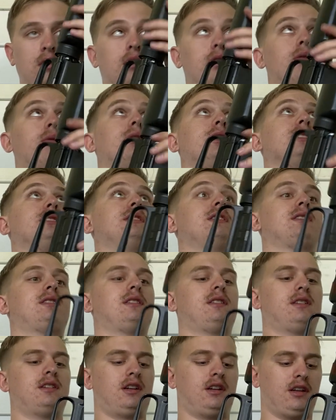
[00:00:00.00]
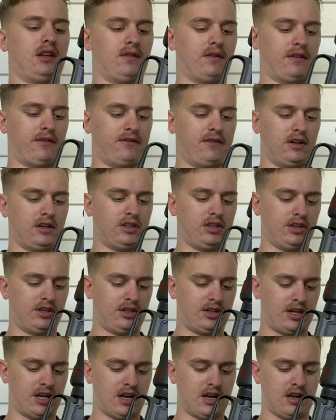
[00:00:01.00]
And once this is done, give it a functions
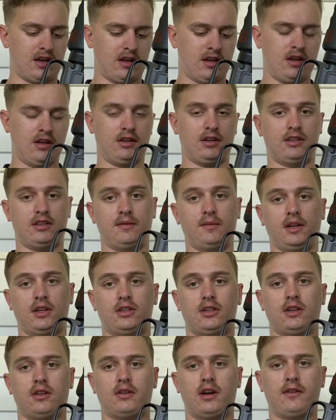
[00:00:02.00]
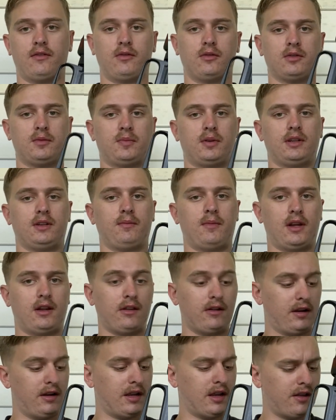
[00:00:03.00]
check just to make sure the rifle is put
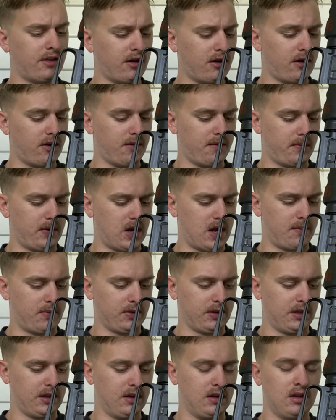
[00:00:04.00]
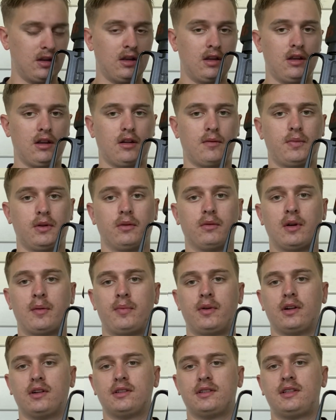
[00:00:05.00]
together properly. Put the
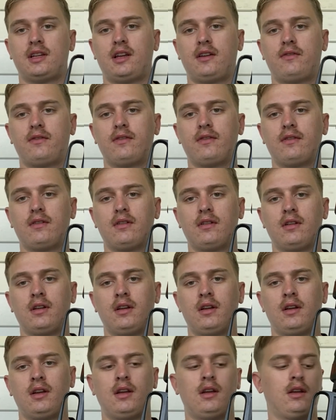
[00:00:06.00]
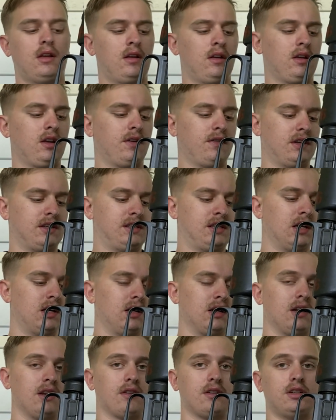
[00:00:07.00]
weapon on safe, give it a
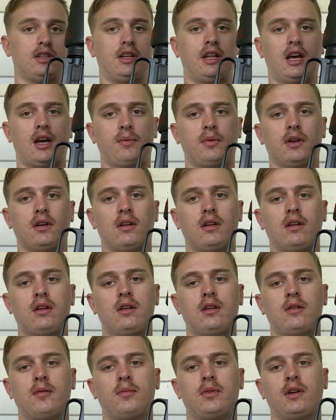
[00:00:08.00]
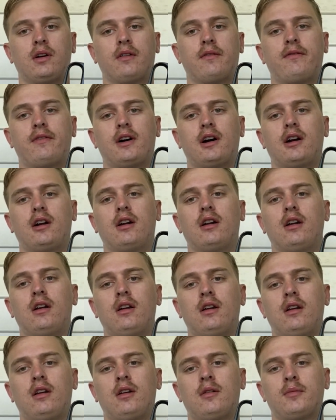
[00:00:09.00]
tug, nothing should happen. Put it on fire,
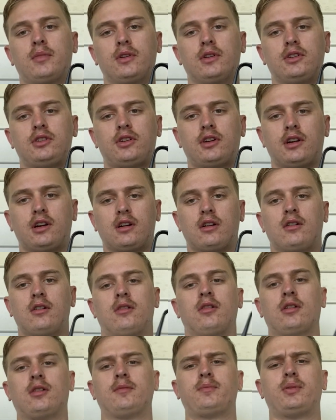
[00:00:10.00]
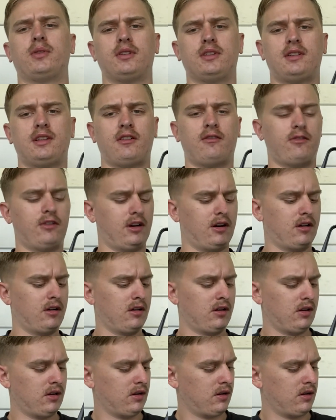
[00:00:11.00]
pull the trigger, pull it to the rear,